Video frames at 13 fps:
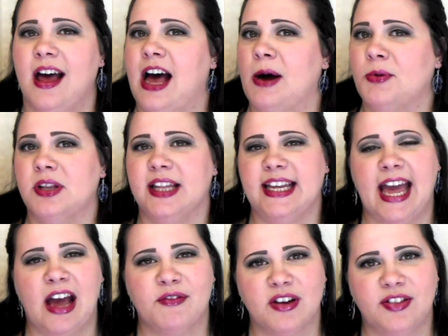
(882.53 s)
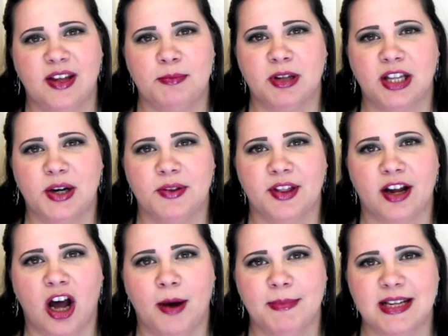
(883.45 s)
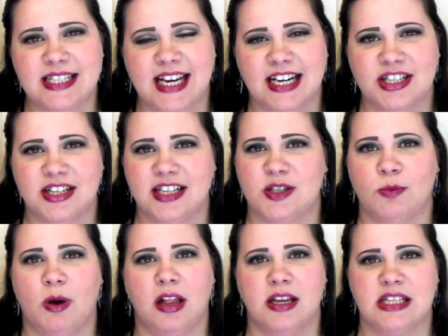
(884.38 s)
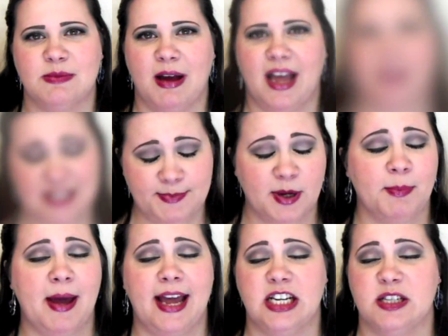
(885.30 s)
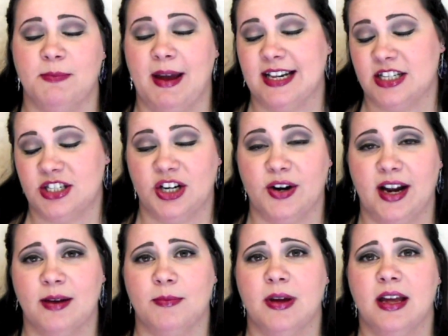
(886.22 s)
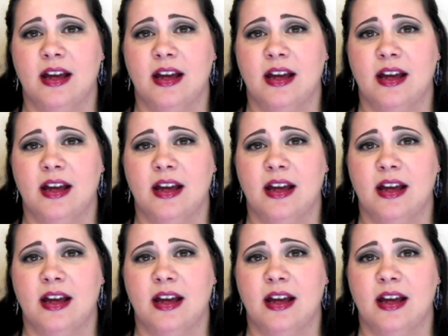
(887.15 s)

I will link everything below in the comment section, as well as my Facebook page, my Instagram,